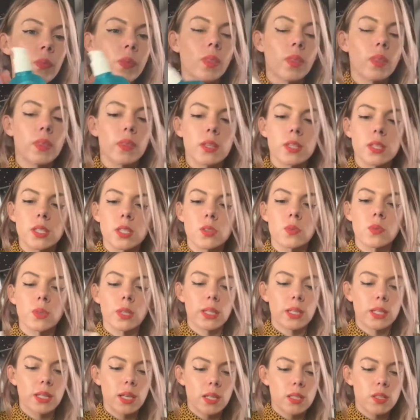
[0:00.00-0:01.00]
This is really
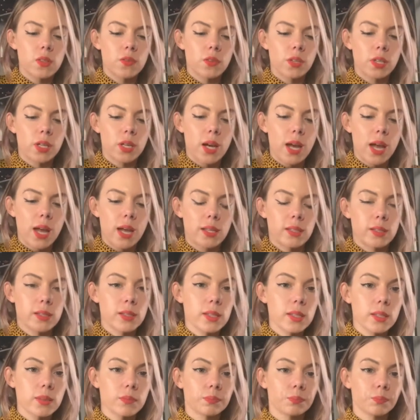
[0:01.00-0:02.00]
nice for your ends.
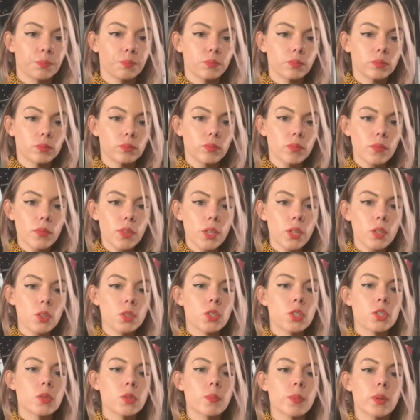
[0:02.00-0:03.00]

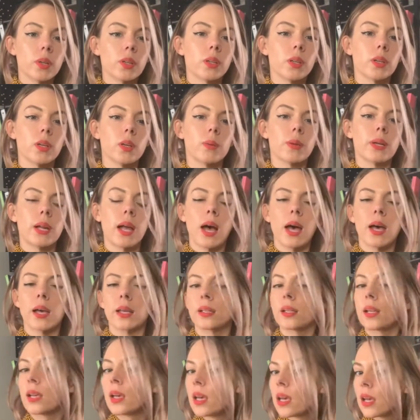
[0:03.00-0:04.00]
Just put a little bit on.
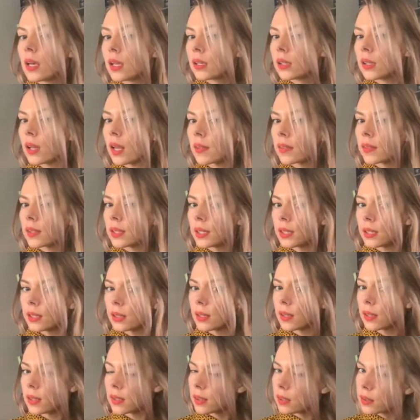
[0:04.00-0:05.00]
Nothing
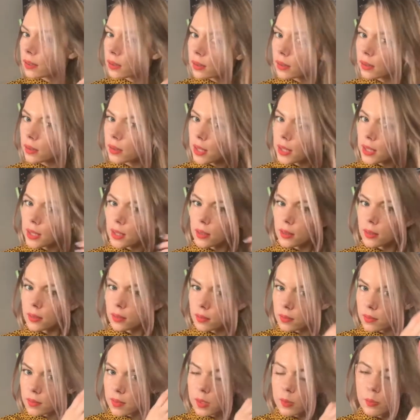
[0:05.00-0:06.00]
like
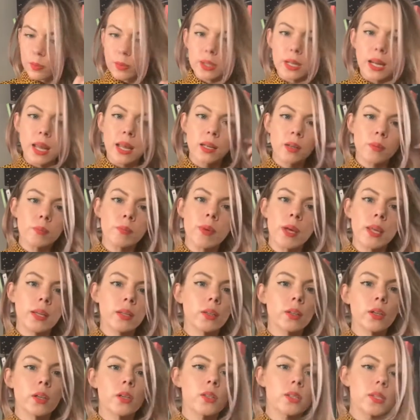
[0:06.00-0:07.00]
split end
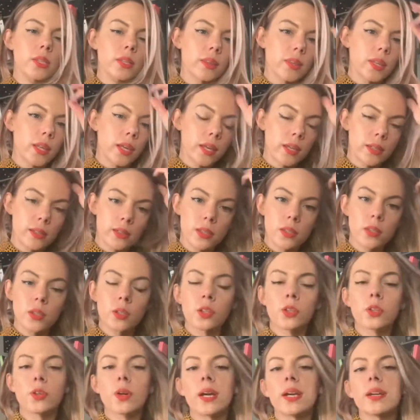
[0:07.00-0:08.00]
menders and things. They're
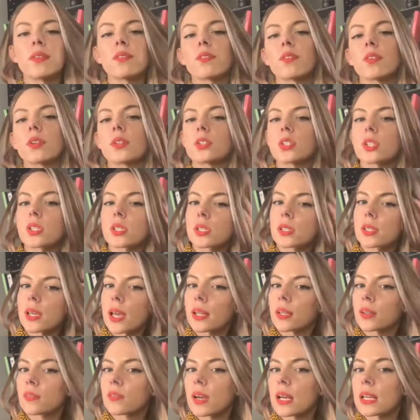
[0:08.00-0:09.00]
great for just kind of
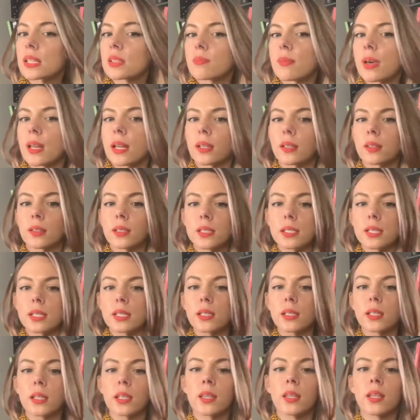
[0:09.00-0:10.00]
cosmetically
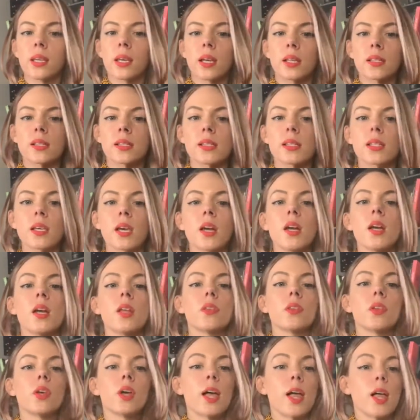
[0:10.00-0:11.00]
sealing the ends. They'll
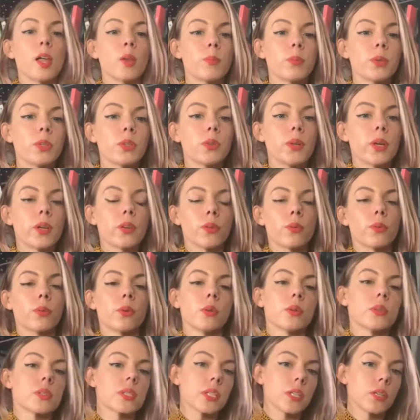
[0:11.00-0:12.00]
help you get through
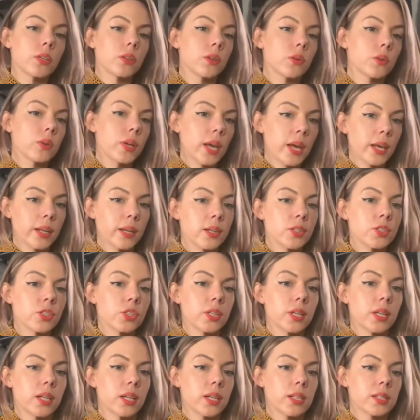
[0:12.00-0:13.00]
until you can actually get
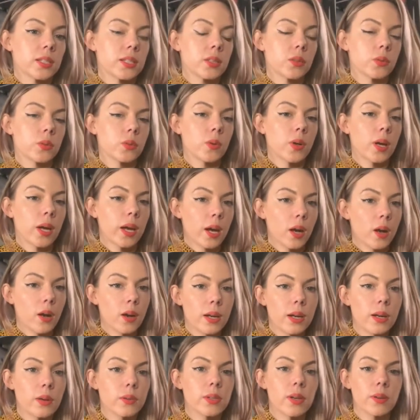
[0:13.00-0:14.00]
into a haircut. I
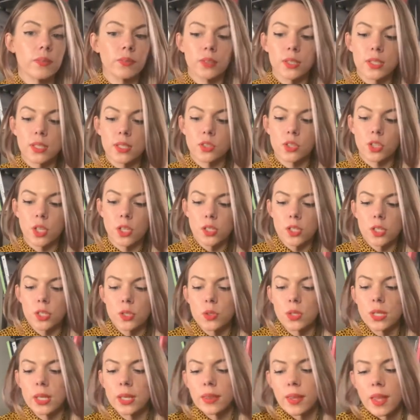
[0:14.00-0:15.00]
would definitely suggest
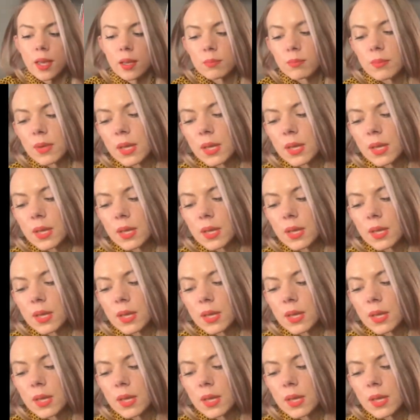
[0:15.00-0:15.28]
using them.